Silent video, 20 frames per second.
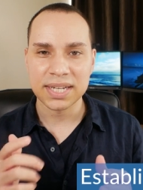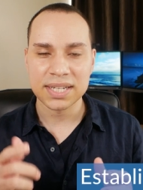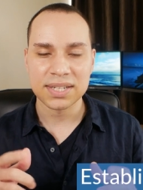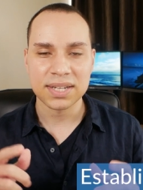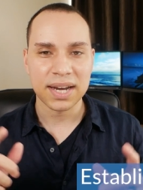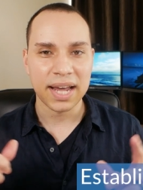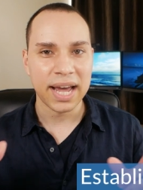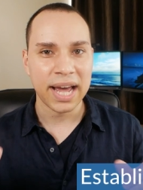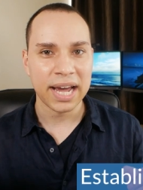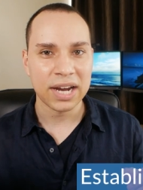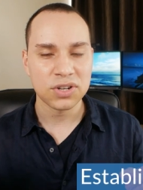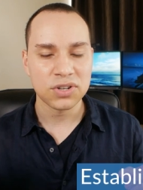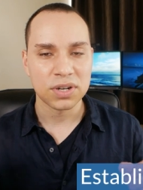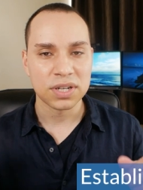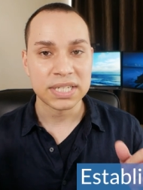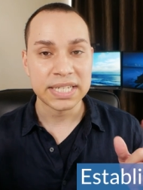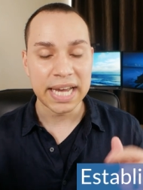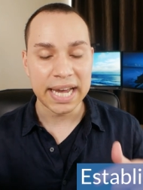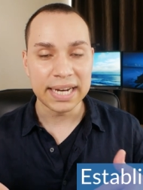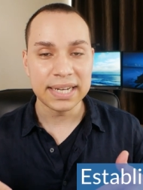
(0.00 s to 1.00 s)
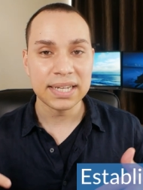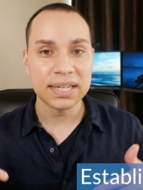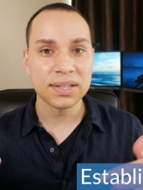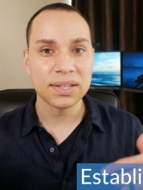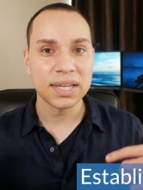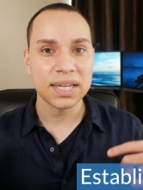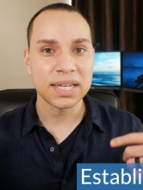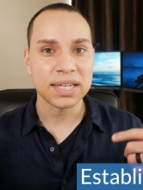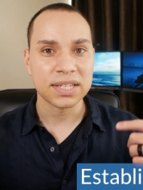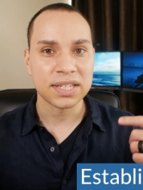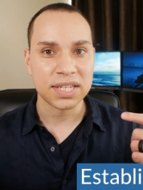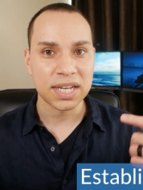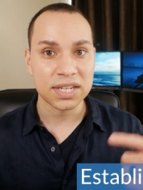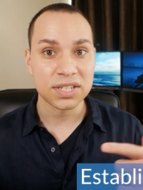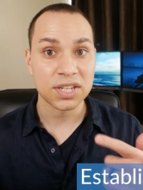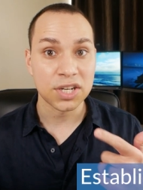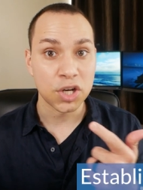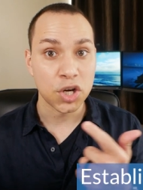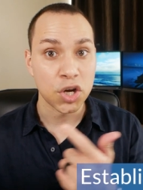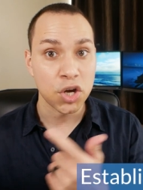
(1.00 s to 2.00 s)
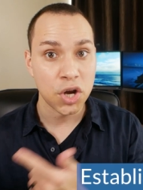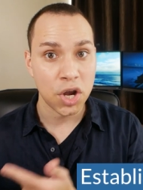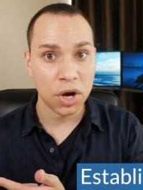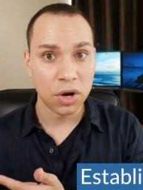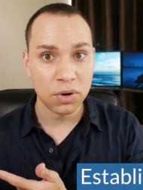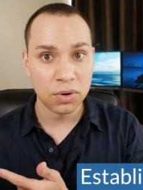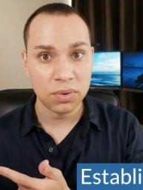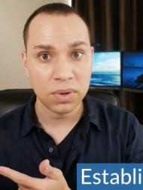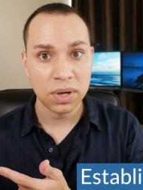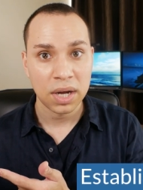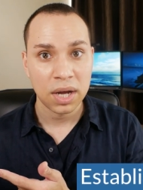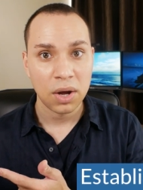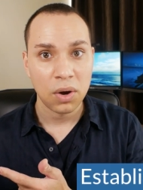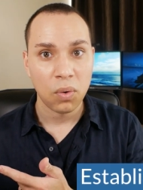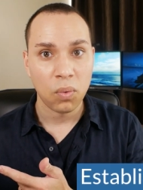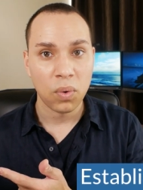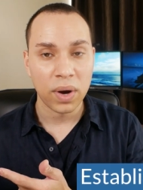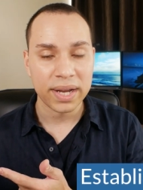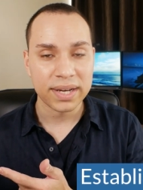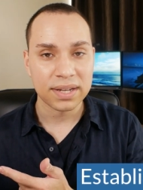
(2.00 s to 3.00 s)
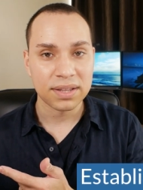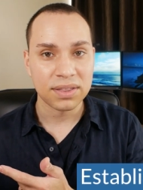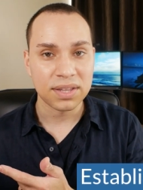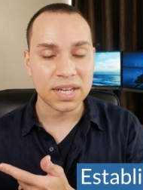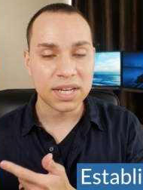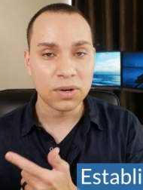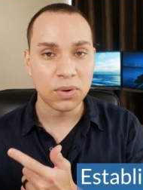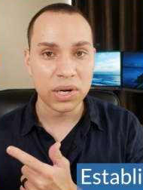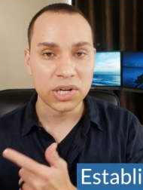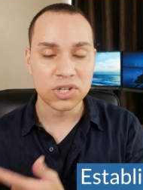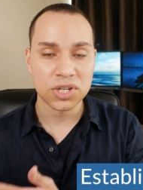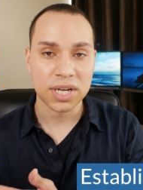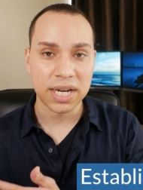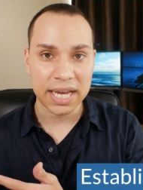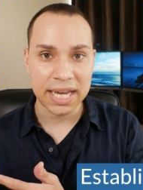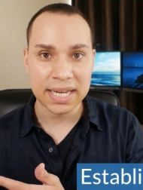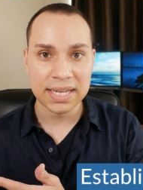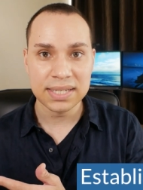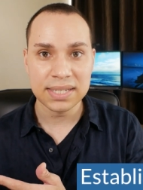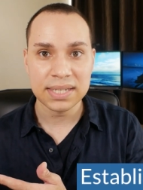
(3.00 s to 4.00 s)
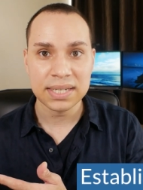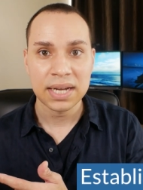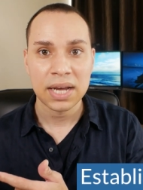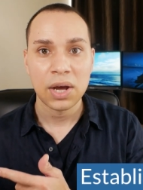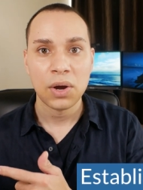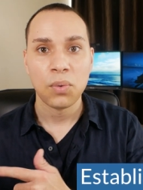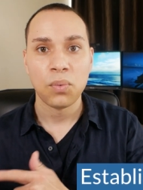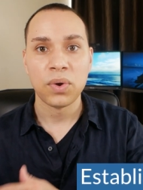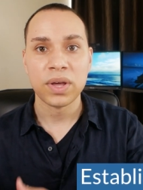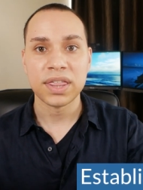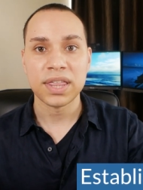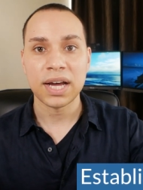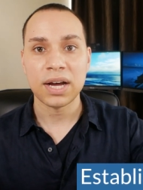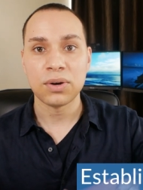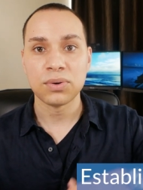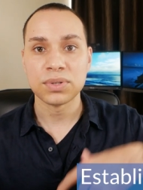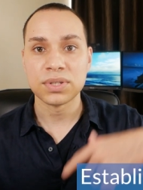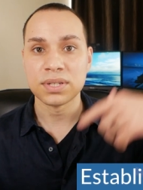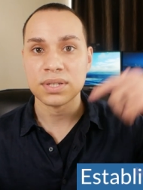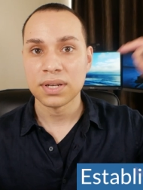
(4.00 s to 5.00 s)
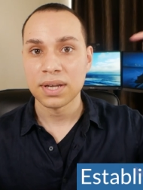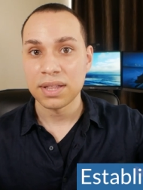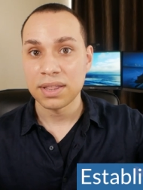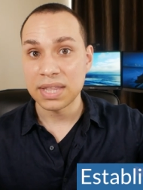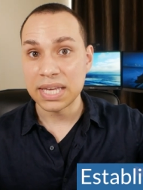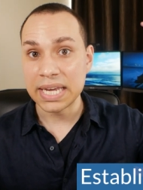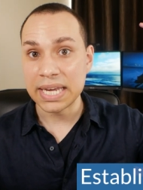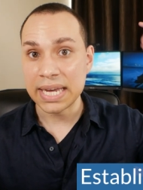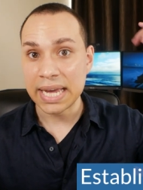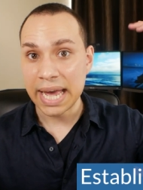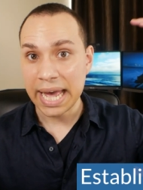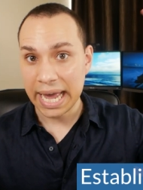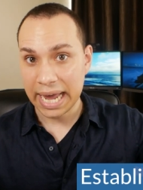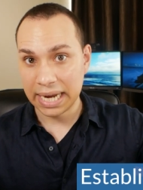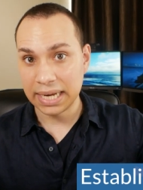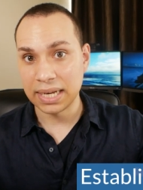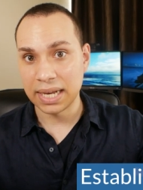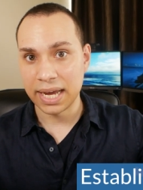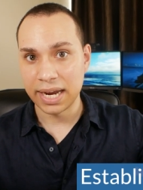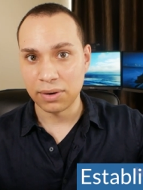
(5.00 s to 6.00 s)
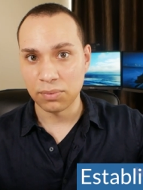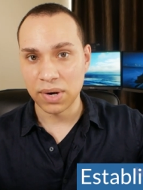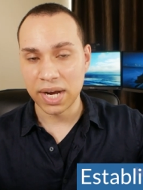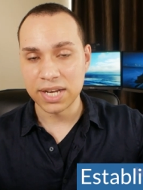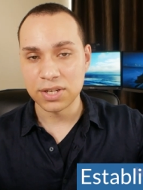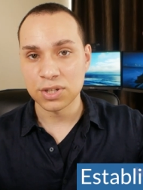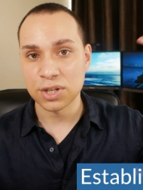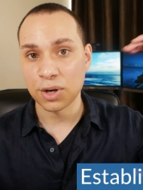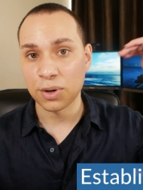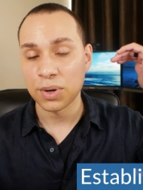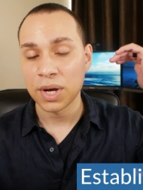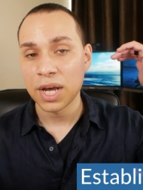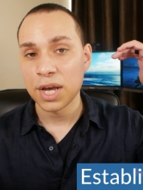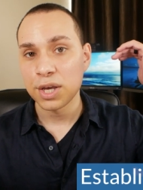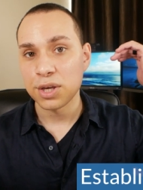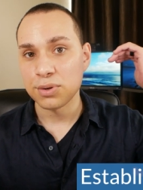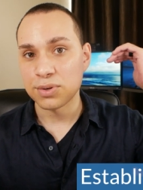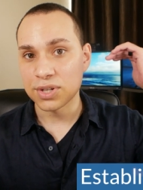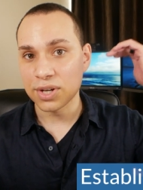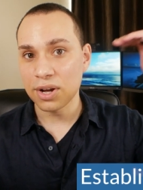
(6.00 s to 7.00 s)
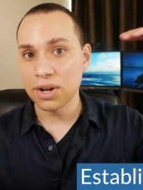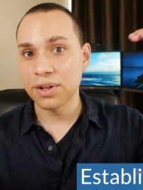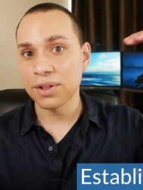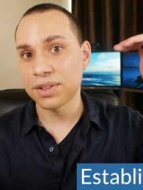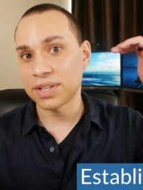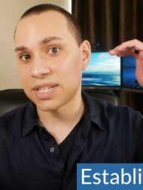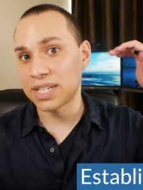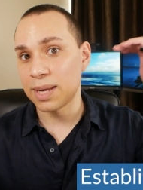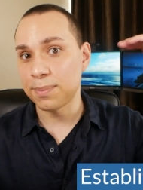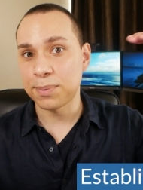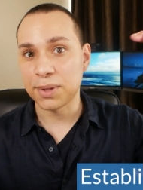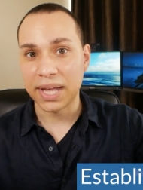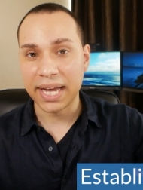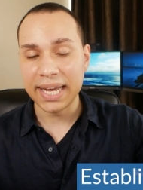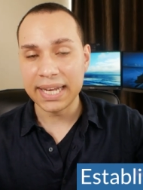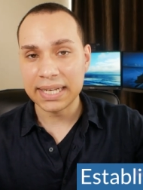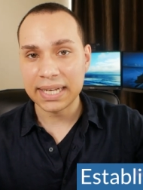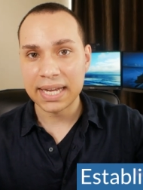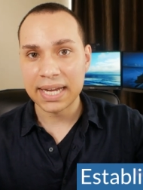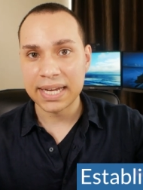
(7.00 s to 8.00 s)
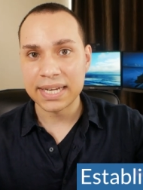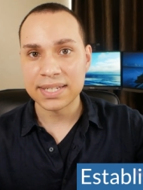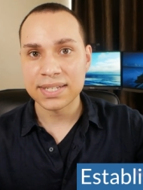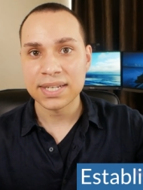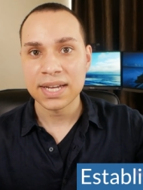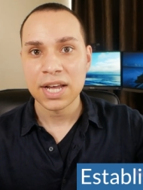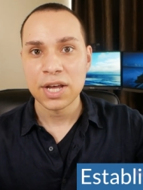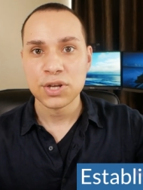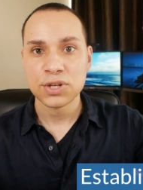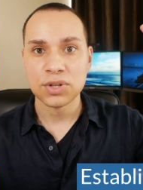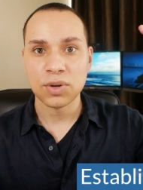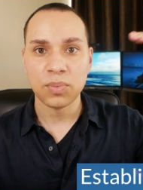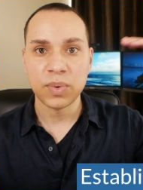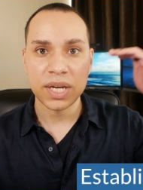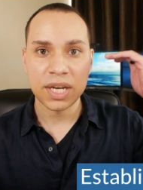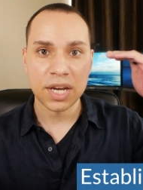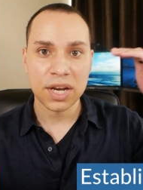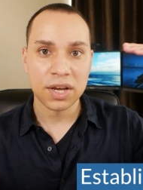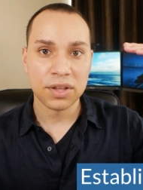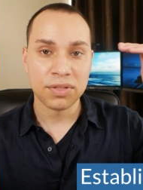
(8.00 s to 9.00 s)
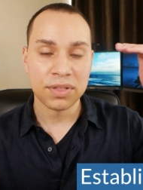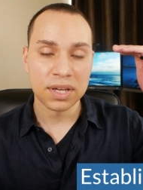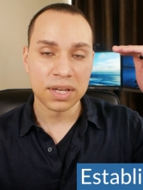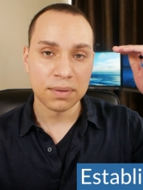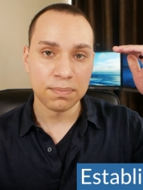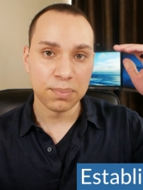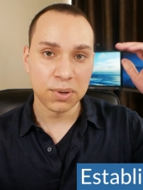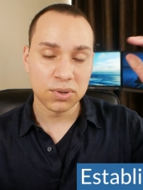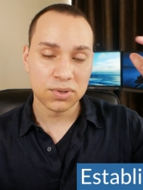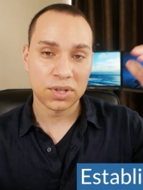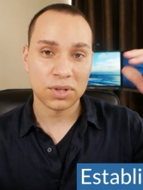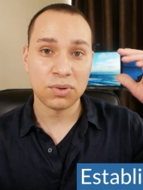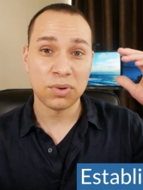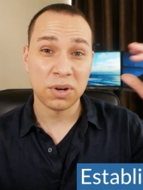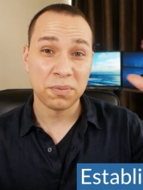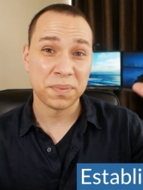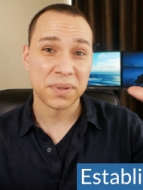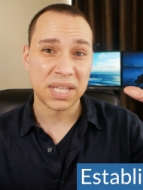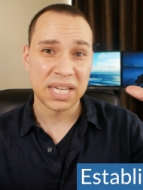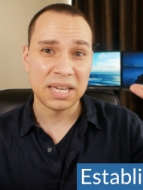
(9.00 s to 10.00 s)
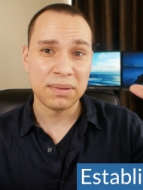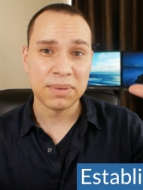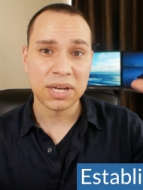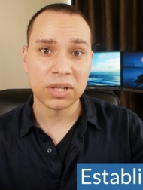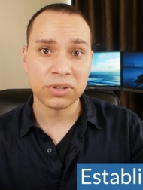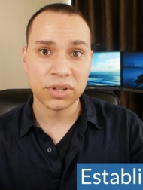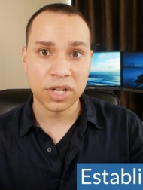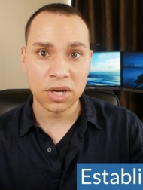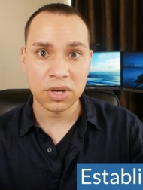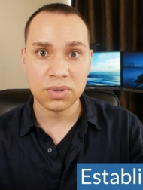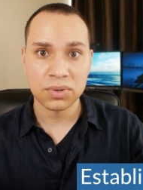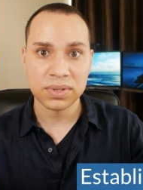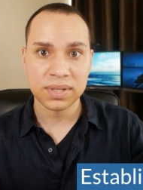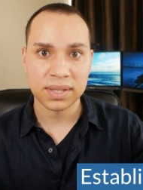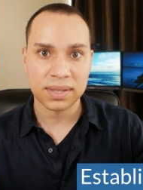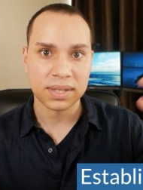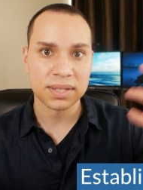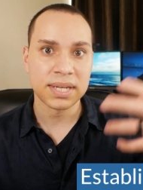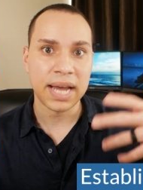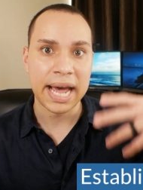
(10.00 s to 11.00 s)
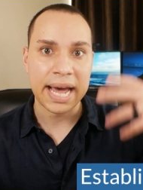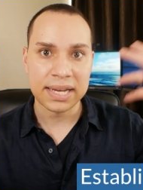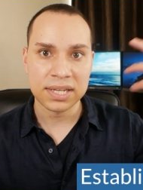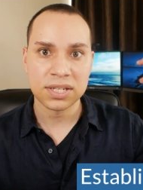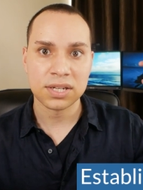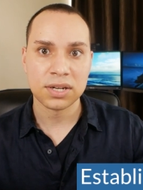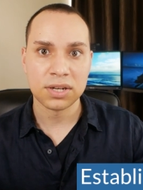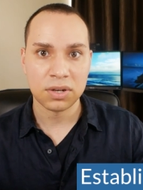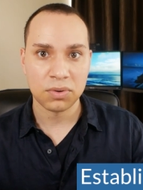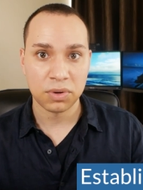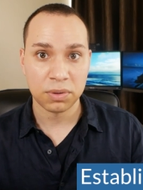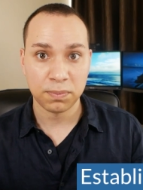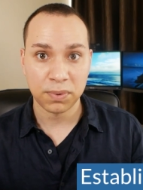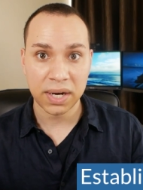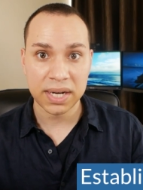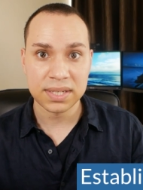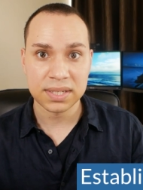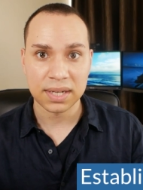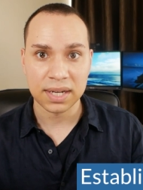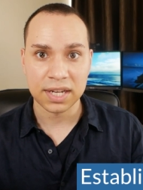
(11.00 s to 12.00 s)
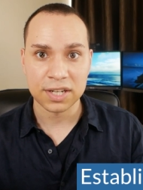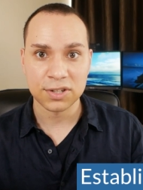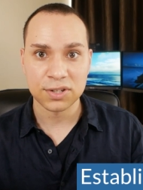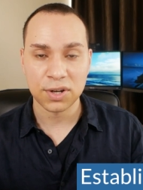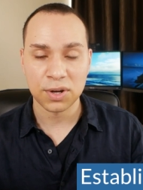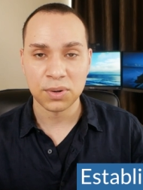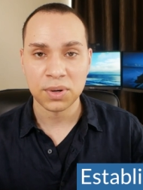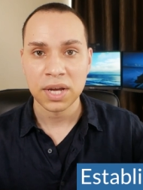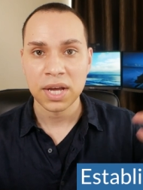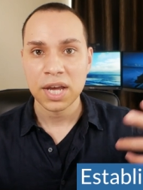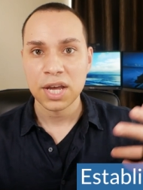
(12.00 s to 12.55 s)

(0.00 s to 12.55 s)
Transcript: doesn't act, technically doesn't know what the question is without the headline, right? So you saw all the sample headlines, so we the person who opened the email knows that this has to do with pricing. And so